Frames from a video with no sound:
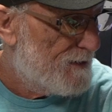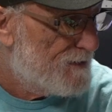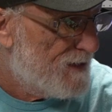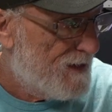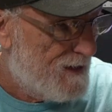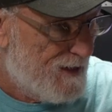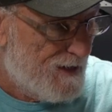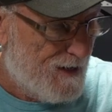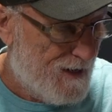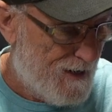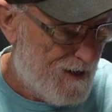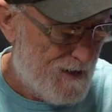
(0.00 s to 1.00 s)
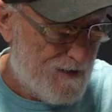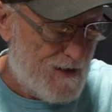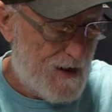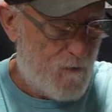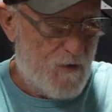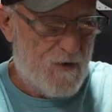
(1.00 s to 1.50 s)
side, and
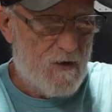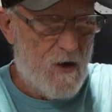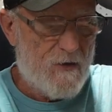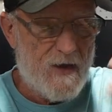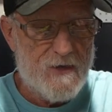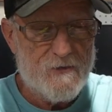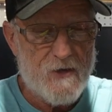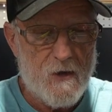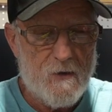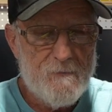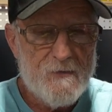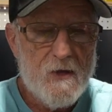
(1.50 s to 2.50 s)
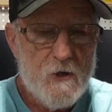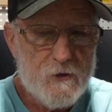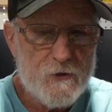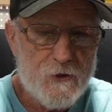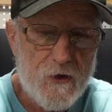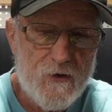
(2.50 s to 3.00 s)
that one. Okay, so
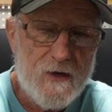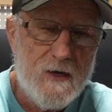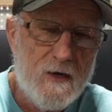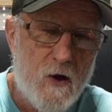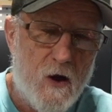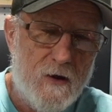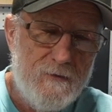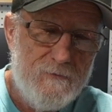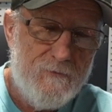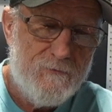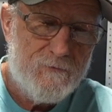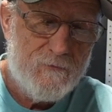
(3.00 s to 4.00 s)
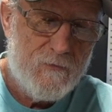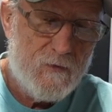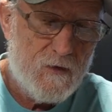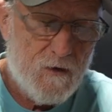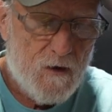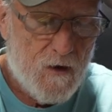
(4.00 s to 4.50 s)
to turn the gun on,
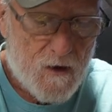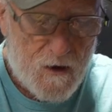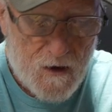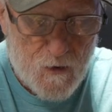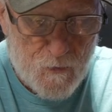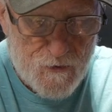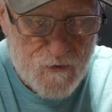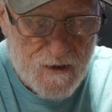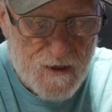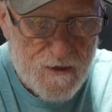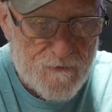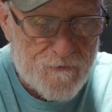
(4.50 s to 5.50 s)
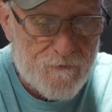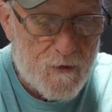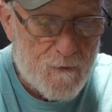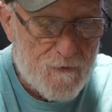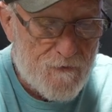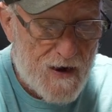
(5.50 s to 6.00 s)
when you get it
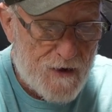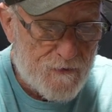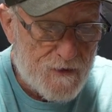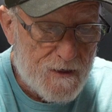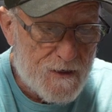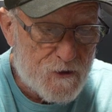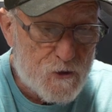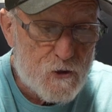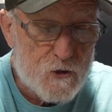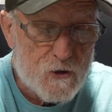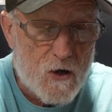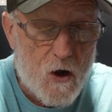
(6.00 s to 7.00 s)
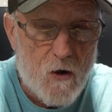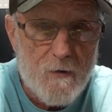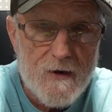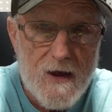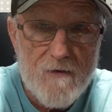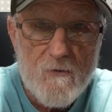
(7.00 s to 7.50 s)
from the factory, it should
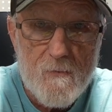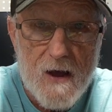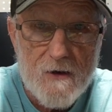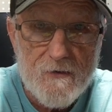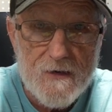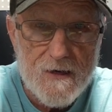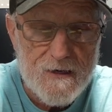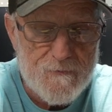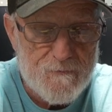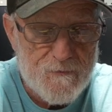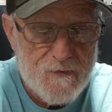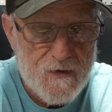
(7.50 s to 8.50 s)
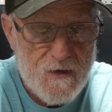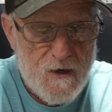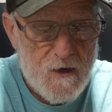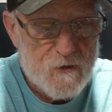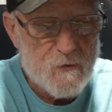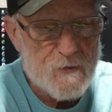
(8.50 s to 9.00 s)
already have a battery in it.
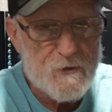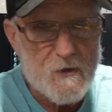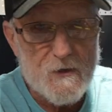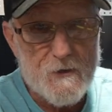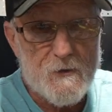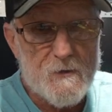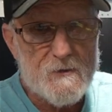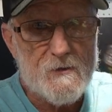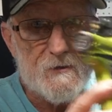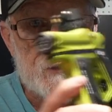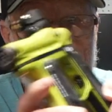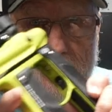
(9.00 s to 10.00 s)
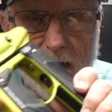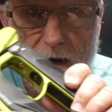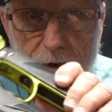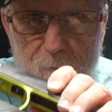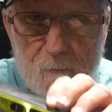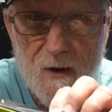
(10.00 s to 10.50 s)
So what you're going to do is there's
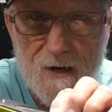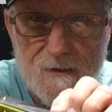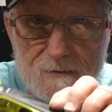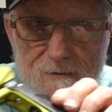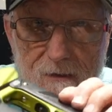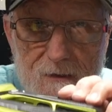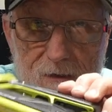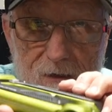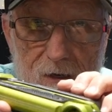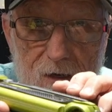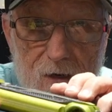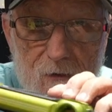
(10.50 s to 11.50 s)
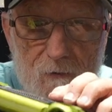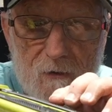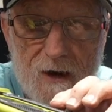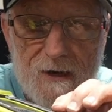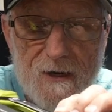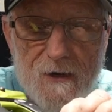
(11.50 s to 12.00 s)
a button
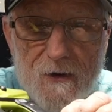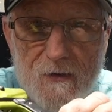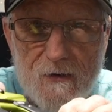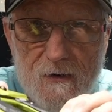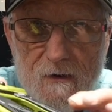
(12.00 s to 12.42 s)
right here